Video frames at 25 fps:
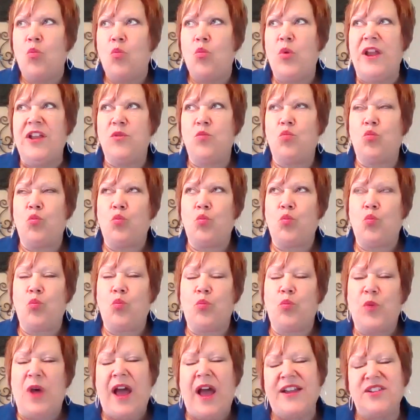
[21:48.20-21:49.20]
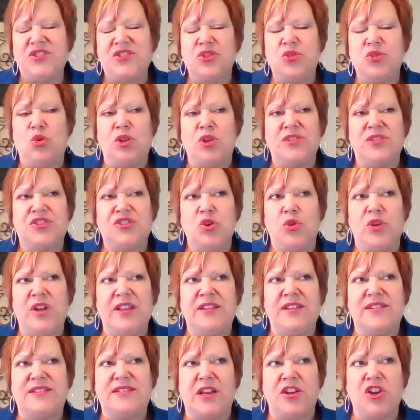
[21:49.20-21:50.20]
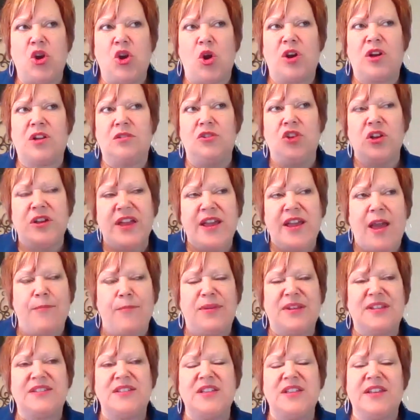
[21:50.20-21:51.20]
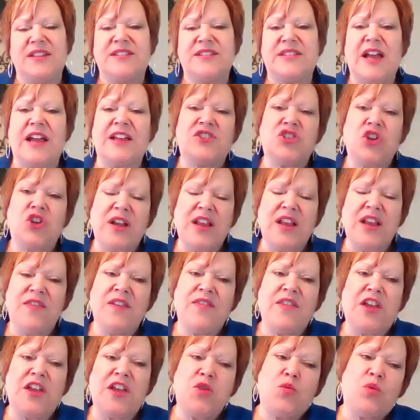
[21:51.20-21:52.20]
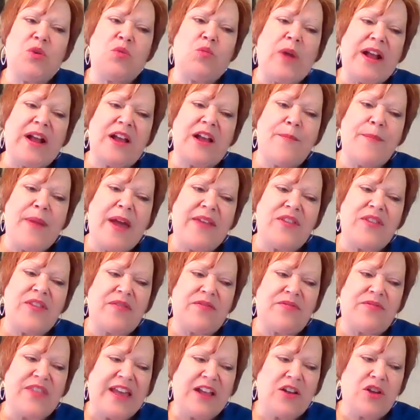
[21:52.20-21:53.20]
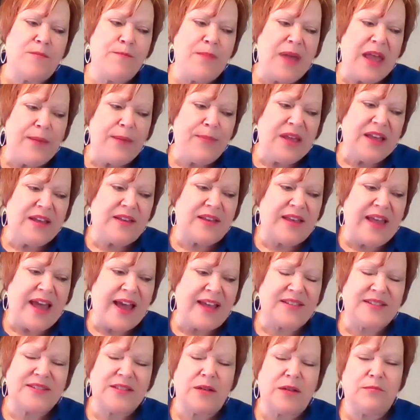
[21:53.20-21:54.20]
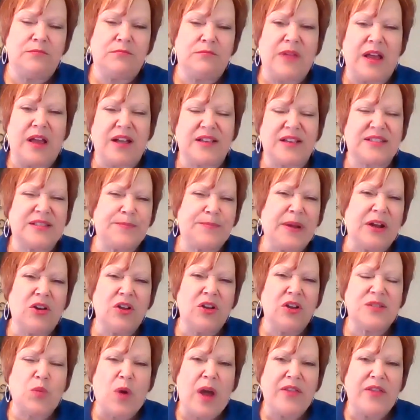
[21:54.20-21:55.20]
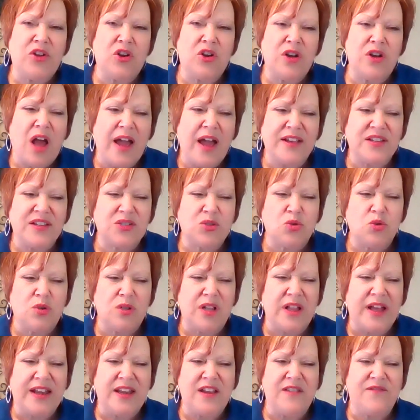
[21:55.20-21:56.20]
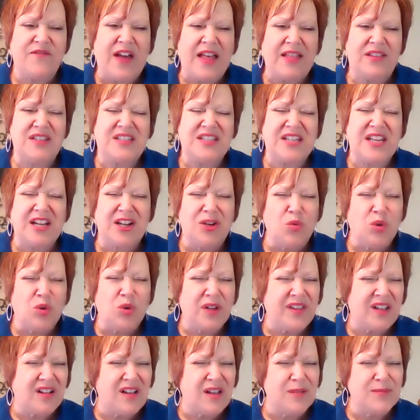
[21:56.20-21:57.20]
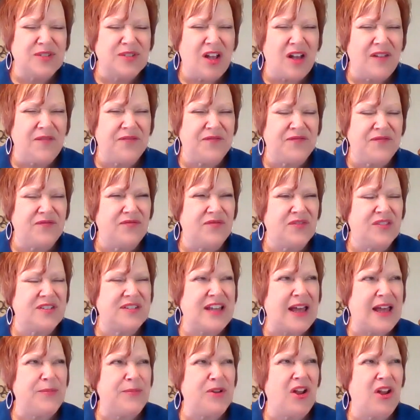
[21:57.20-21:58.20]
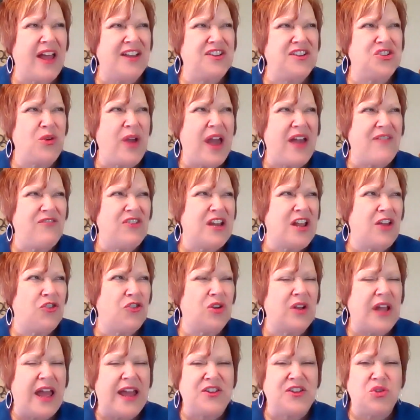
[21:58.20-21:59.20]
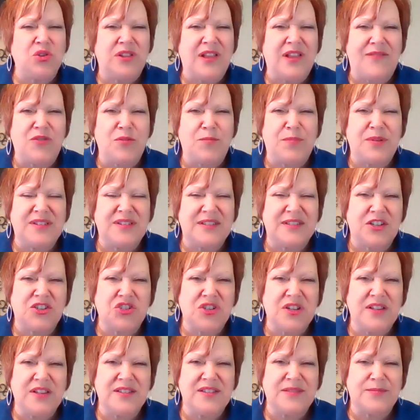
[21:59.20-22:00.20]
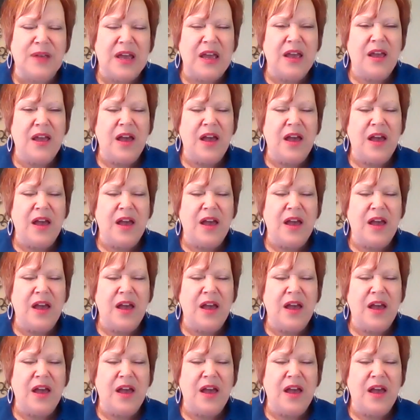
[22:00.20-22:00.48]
When the high school students, are looking at business, is there anything that you would recommend that they could maybe get some experience while they're in high school? Any volunteer work that comes off the top of your head? Do you have any other entry-level positions